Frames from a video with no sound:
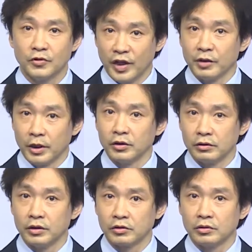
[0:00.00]
think
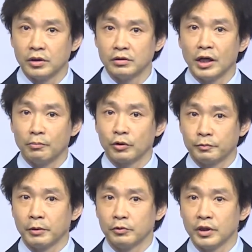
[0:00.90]
about the number of
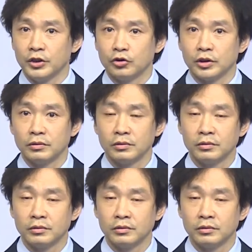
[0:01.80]
population.